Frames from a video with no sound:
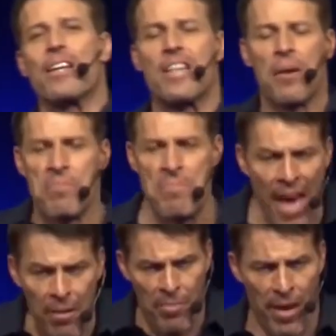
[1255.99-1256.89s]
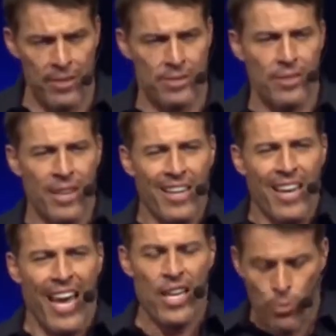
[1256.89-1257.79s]
commitment
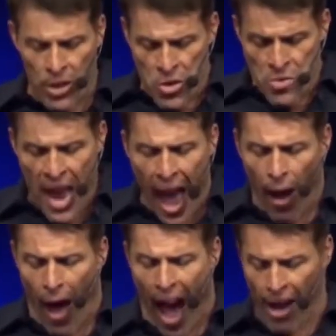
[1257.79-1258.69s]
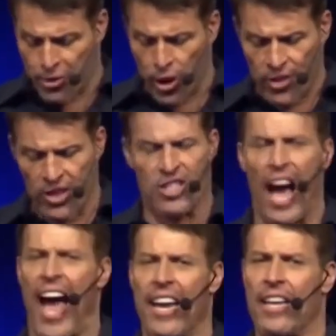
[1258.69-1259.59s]
is when you now, after you've
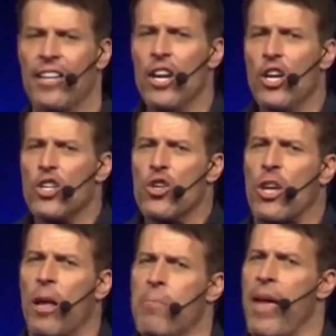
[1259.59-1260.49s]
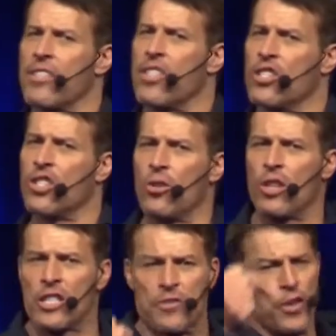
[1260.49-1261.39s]
decided, you commit to do
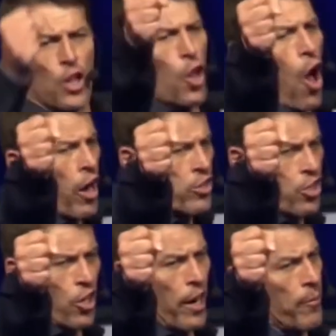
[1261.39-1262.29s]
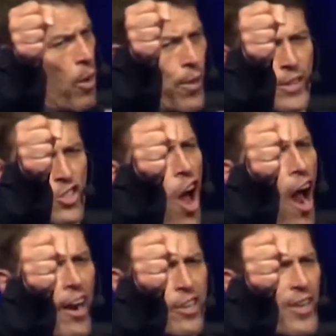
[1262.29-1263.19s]
this for the long term. Whether it's
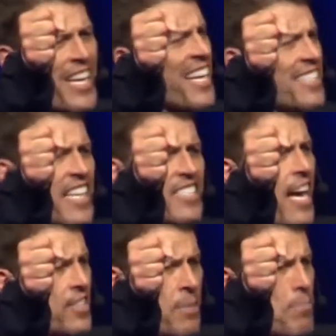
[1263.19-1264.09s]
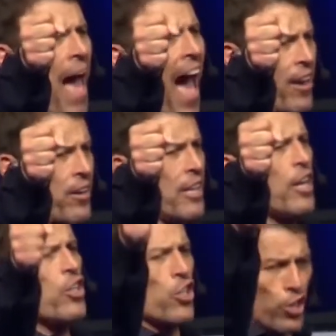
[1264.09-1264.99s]
hard or easy, doesn't matter.
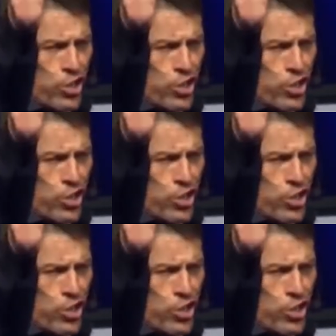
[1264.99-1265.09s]
You're